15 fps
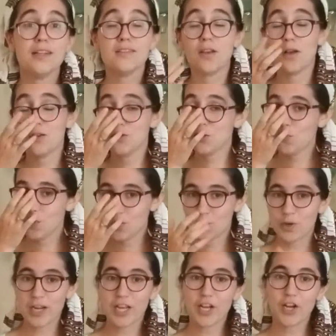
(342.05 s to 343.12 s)
It's also a
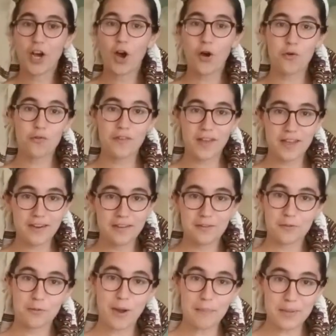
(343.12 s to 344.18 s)
great COVID
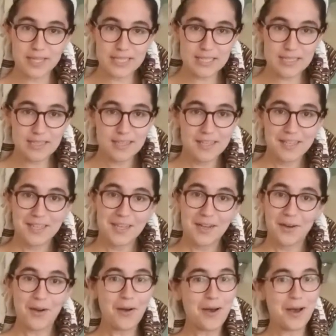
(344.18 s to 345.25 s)
remedy,
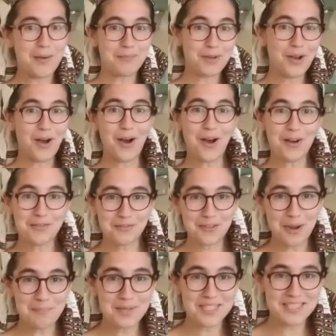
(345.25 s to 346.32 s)
cough
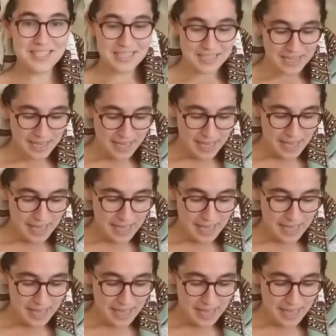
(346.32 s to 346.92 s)
remedy.